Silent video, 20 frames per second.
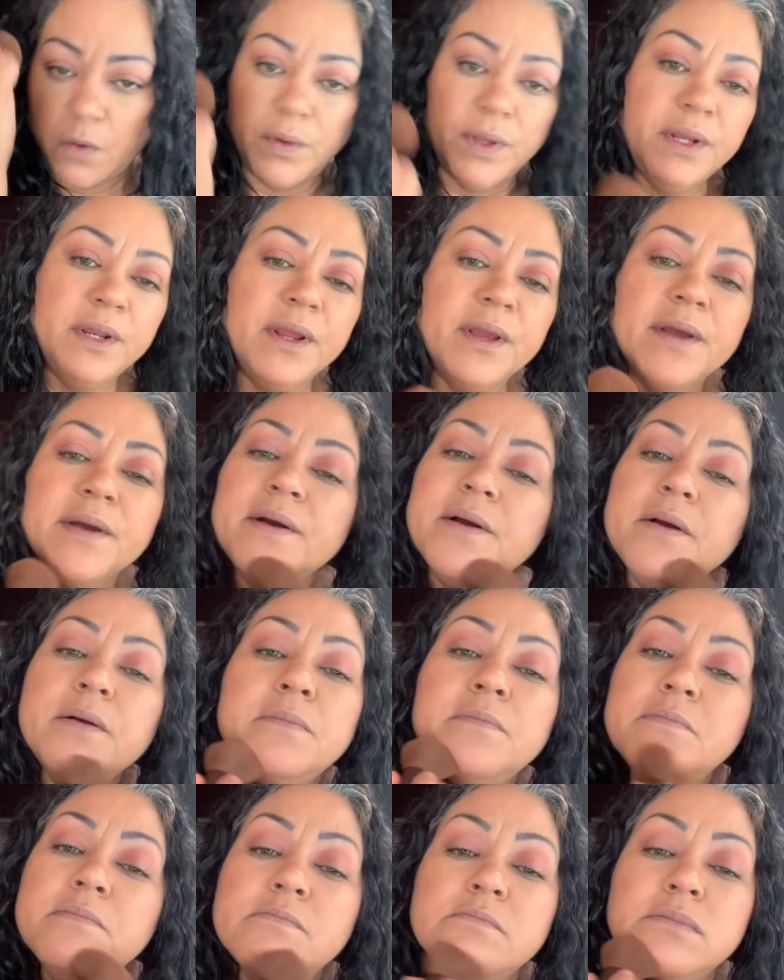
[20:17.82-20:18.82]

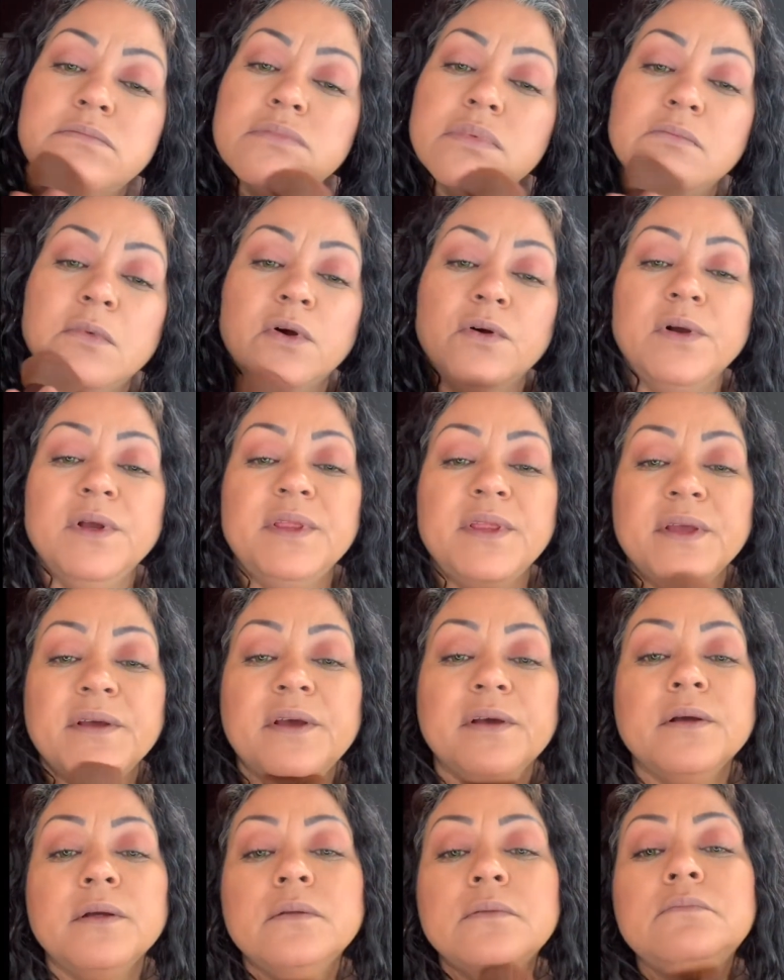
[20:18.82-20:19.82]
in
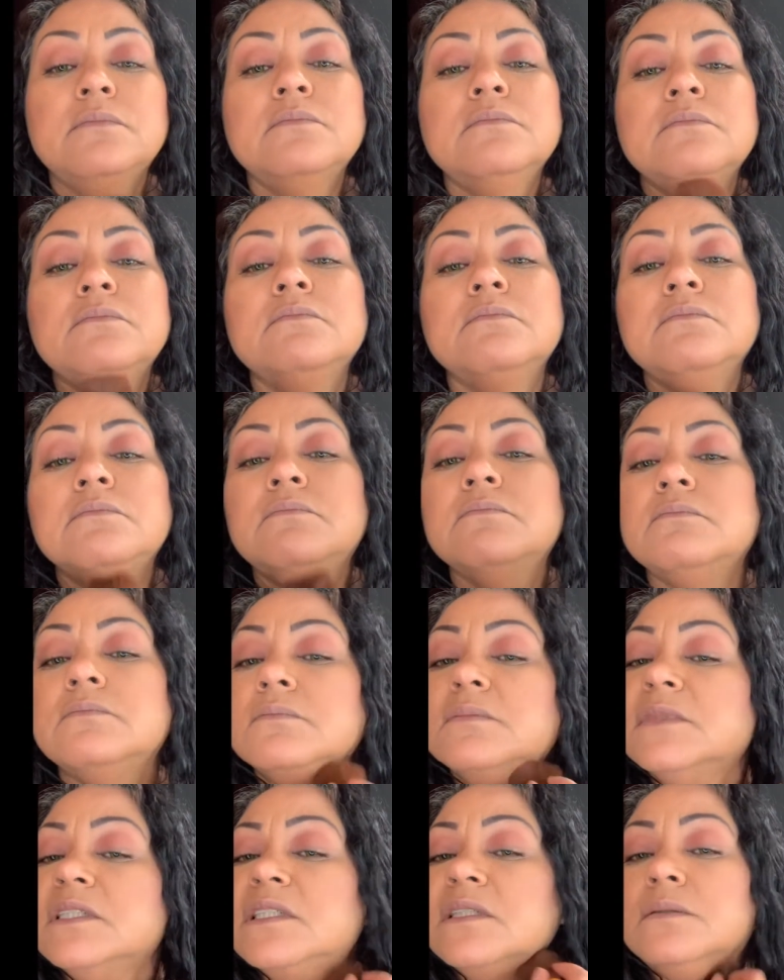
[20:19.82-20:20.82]
there,
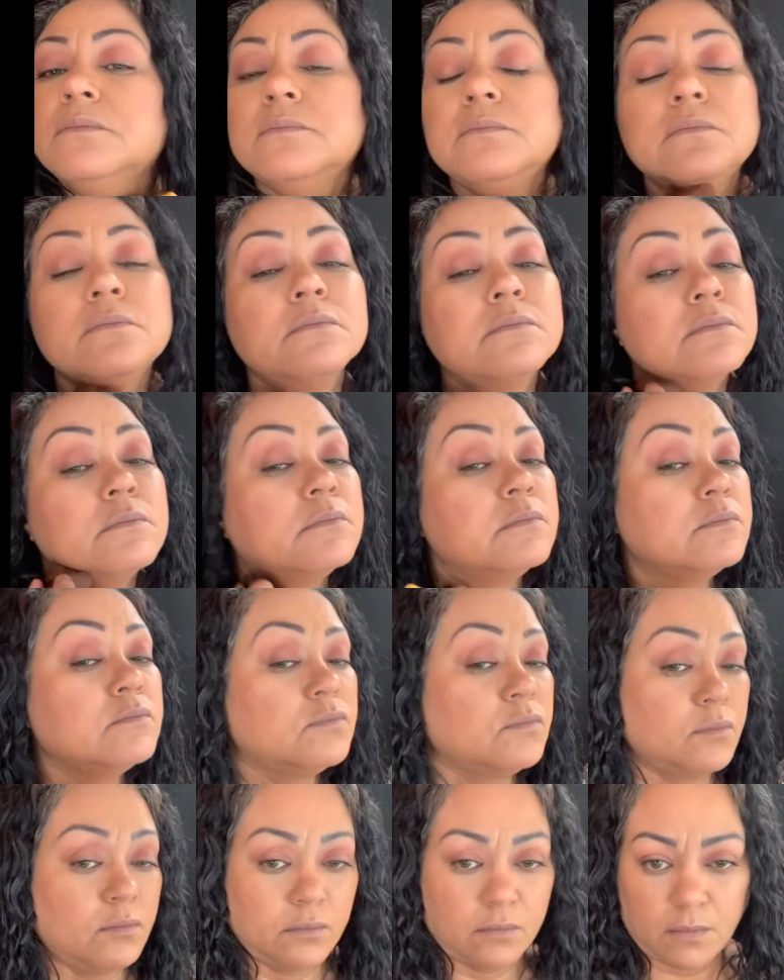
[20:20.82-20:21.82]
and
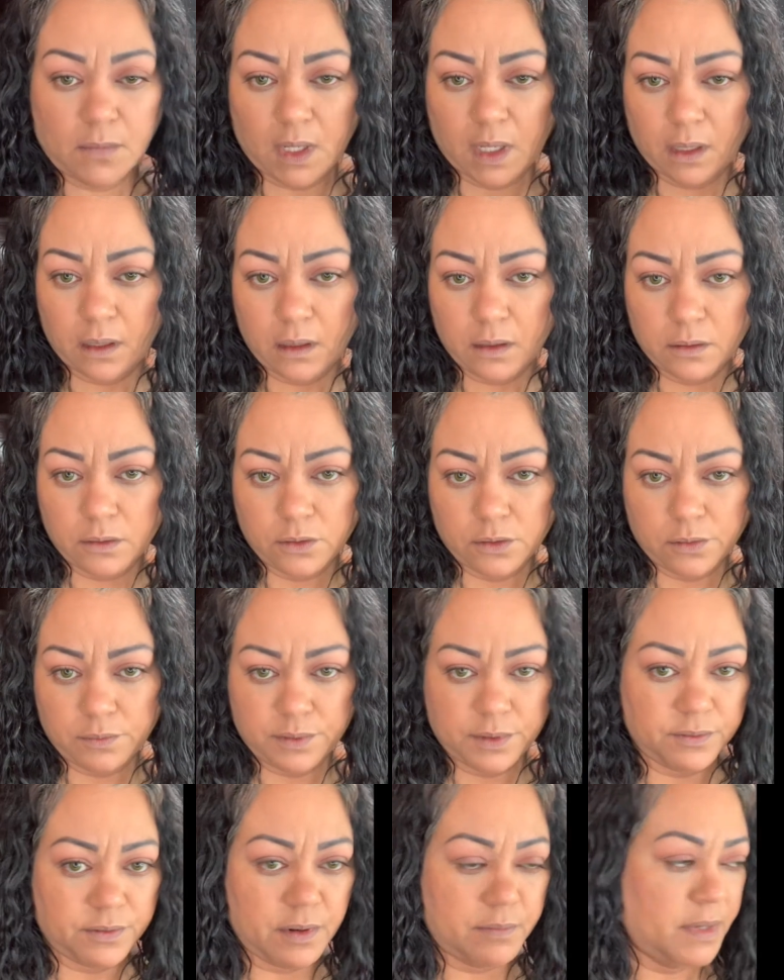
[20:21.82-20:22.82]
a little bit
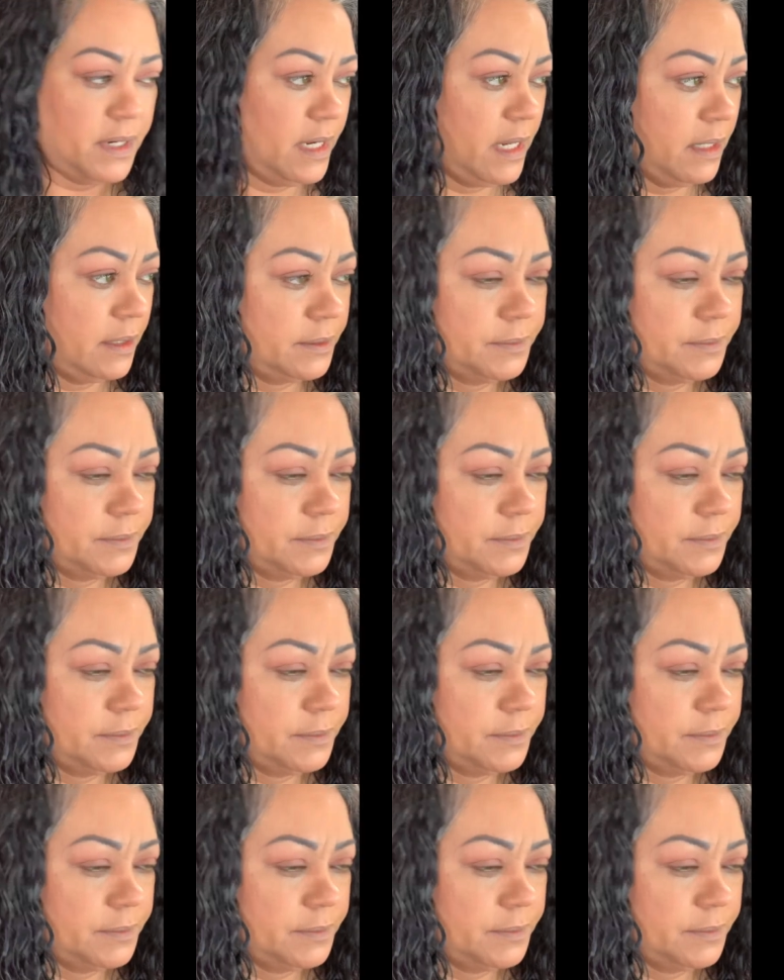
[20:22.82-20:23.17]
around my neck.